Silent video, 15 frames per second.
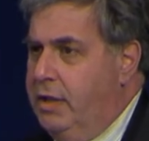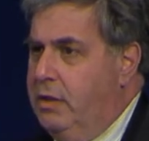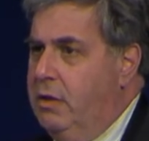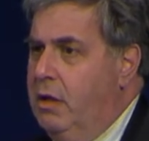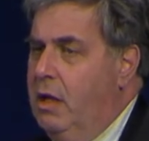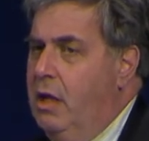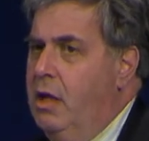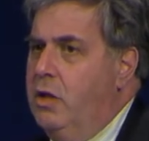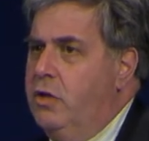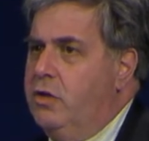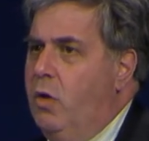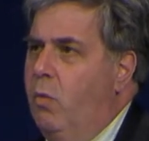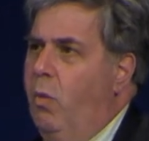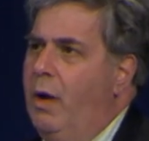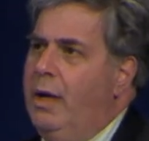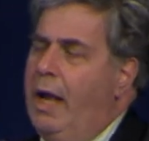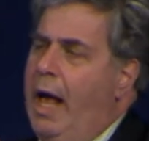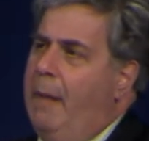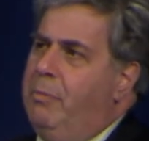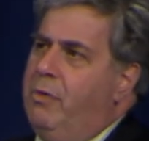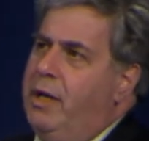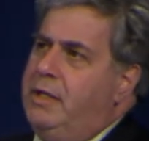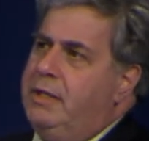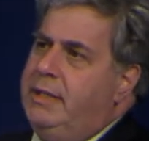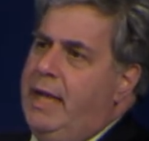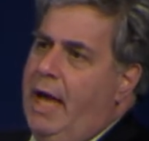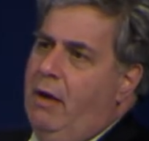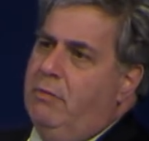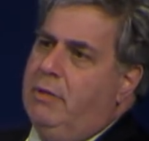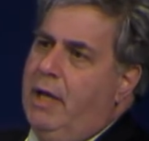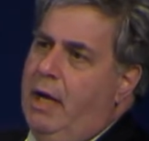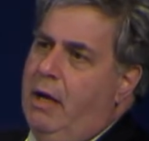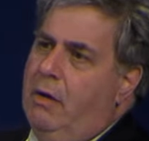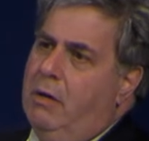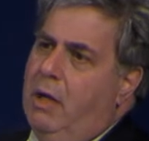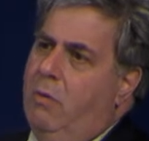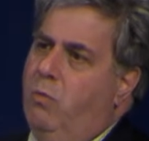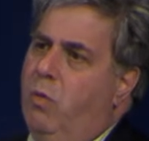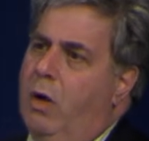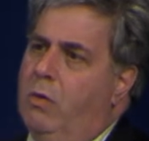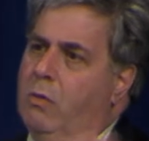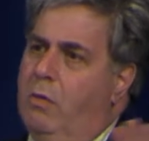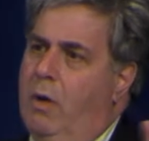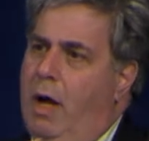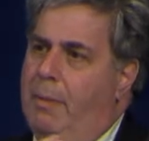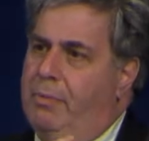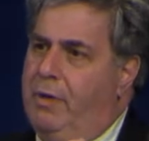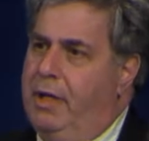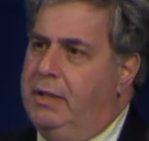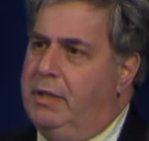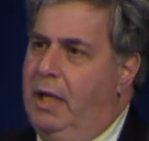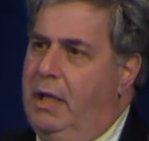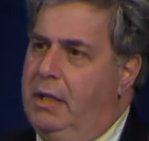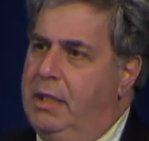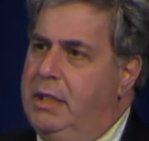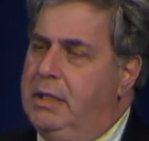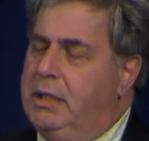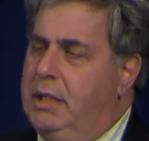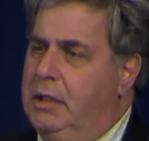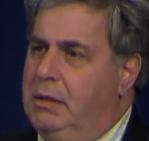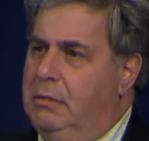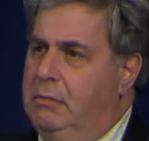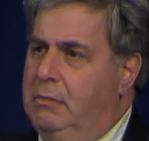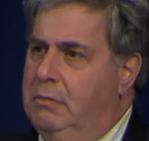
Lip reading: And so what operates downtown and what operates on East Hill?